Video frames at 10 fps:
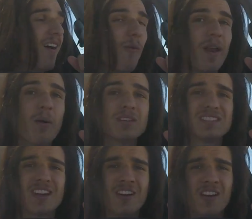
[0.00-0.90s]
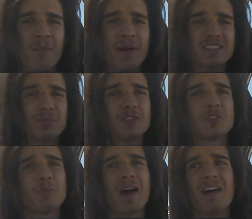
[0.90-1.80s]
When I was starting on my
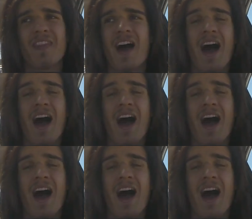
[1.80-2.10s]
spiritual path,